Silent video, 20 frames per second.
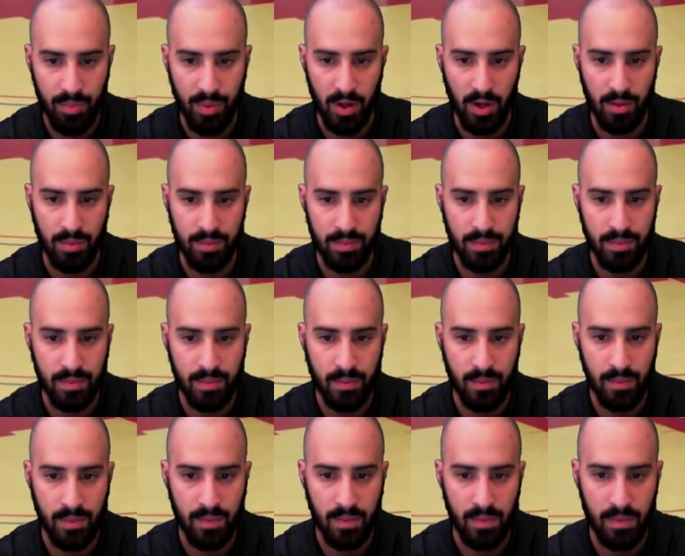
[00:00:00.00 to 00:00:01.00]
Boom.
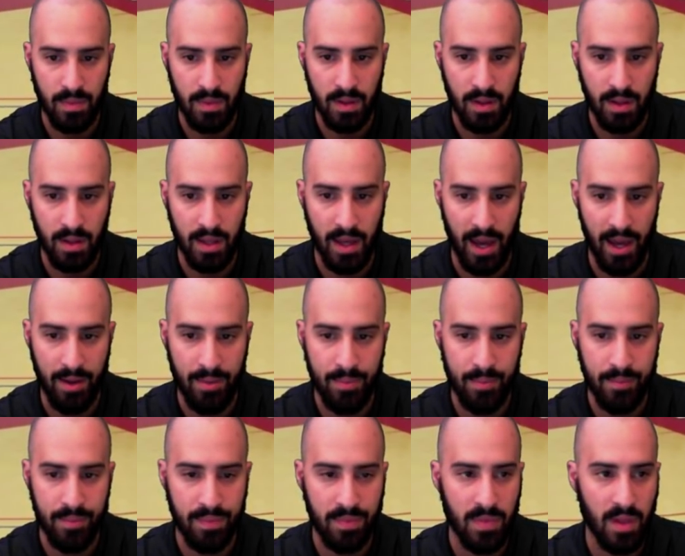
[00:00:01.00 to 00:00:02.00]
Okay?
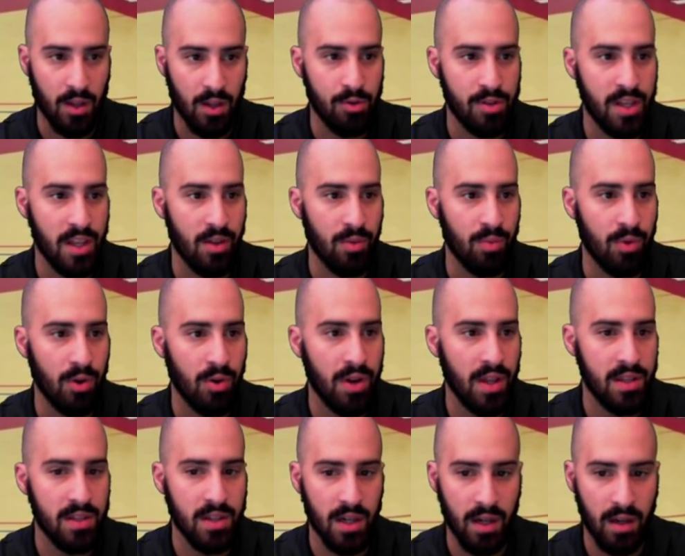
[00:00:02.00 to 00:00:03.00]
You see the route
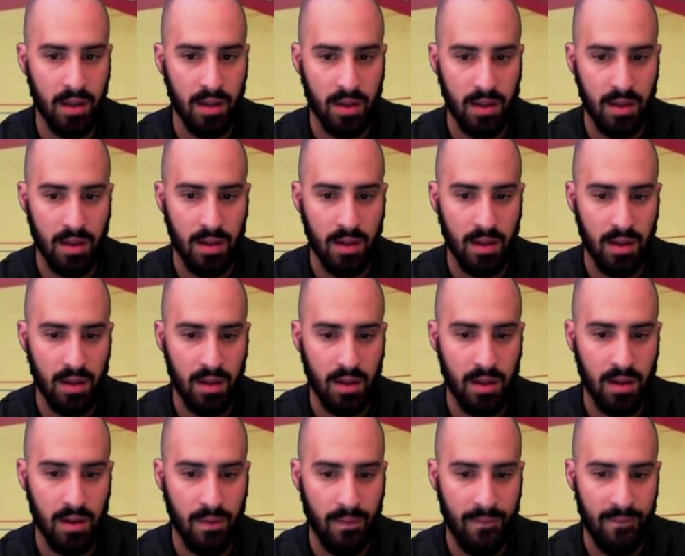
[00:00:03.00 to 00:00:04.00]
he took?
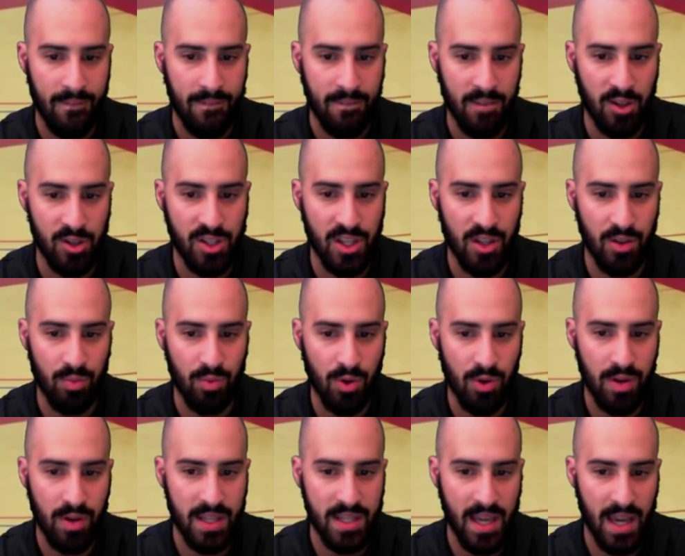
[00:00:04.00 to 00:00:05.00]
You see the
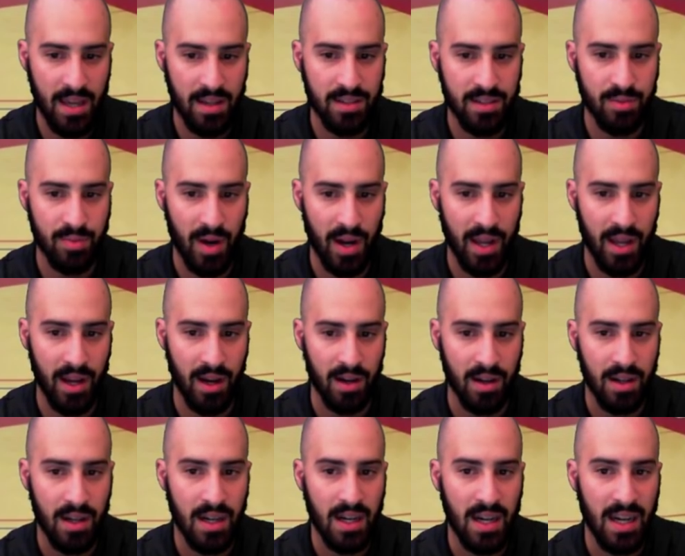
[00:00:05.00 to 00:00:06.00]
route he takes? Right
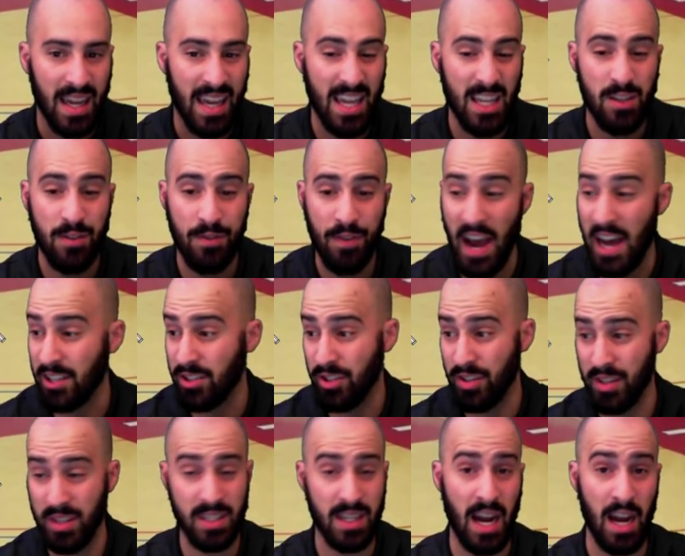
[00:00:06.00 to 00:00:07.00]
here. He's
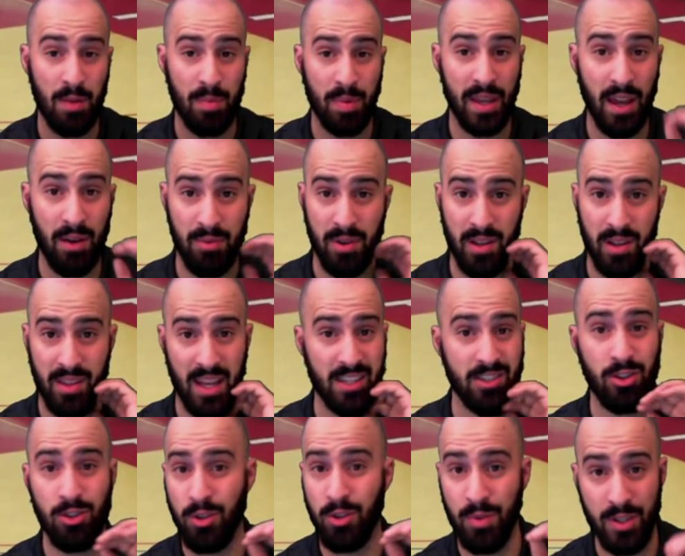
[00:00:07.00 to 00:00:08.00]
faster than this guy to begin with.
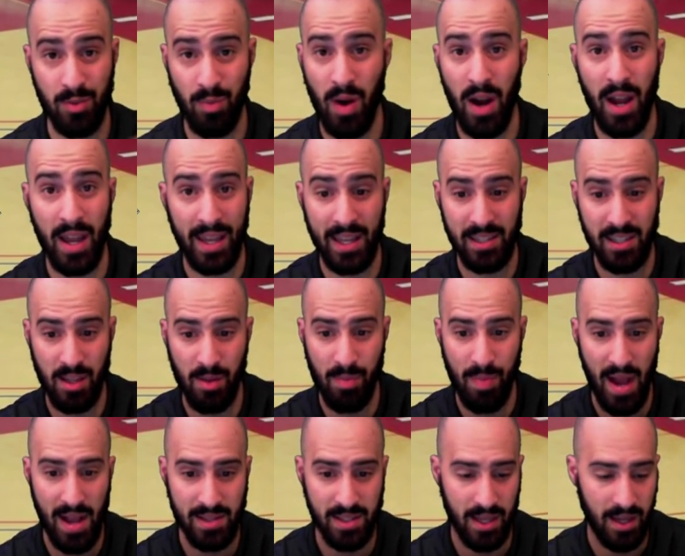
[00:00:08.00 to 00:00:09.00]
That's the only reason why he gets to the
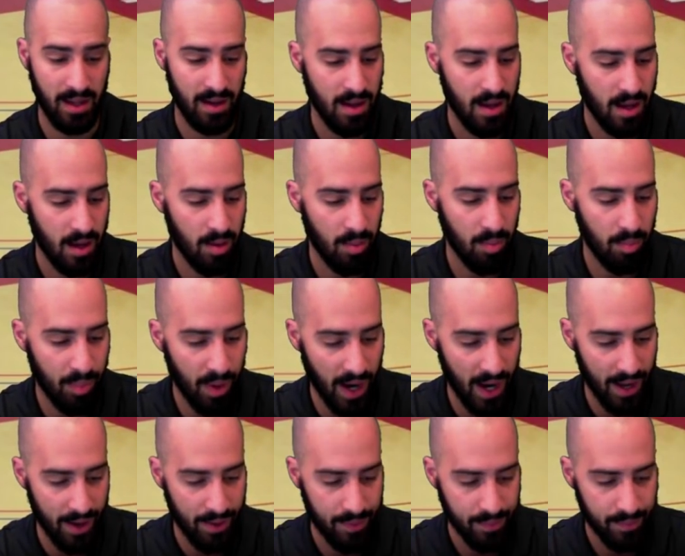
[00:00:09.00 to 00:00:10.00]
basket.
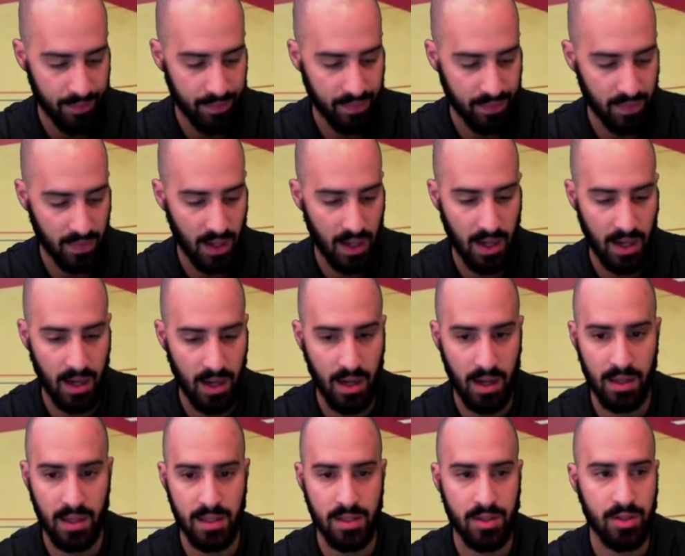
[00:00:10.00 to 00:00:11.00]
But,
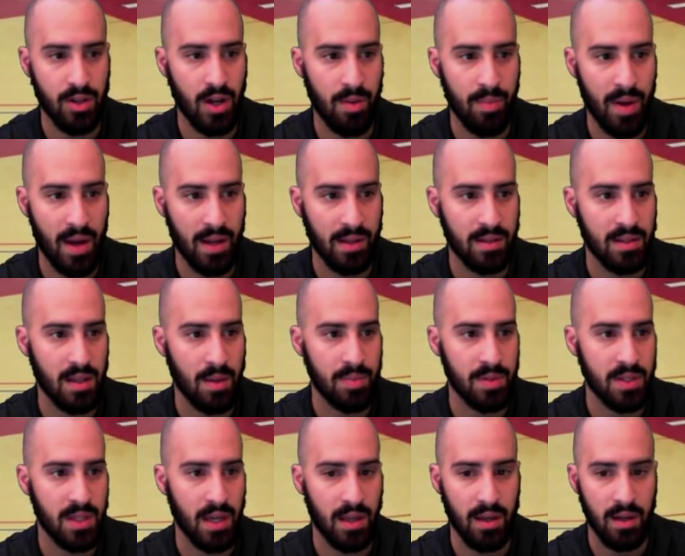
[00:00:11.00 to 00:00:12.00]
let's try to back this up
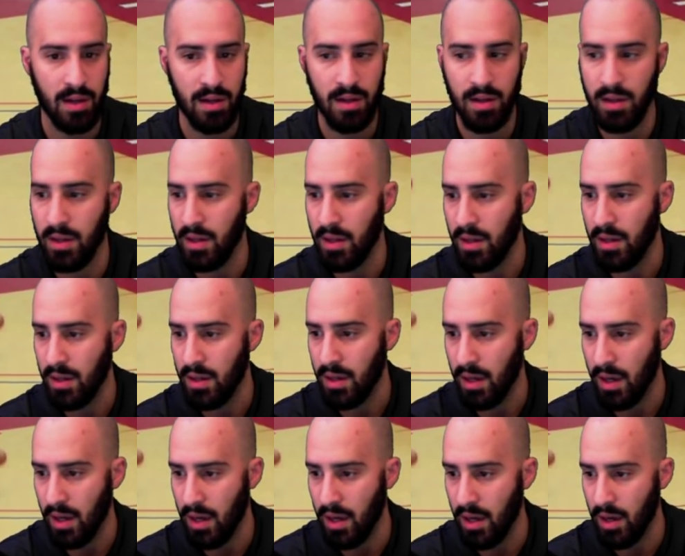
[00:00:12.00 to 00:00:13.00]
a sec here.
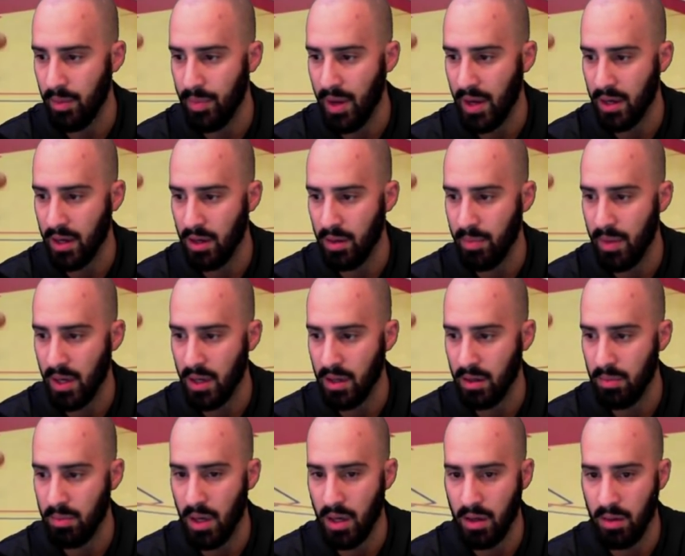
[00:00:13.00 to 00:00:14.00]
Back up, back
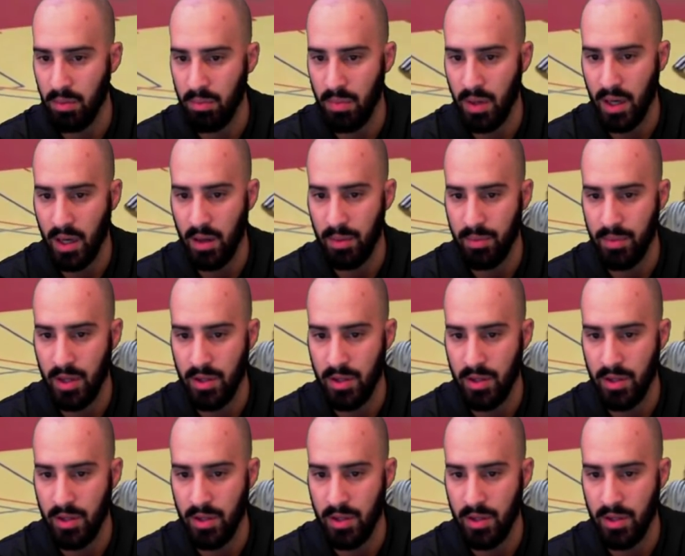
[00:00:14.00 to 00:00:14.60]
up, back up, back up.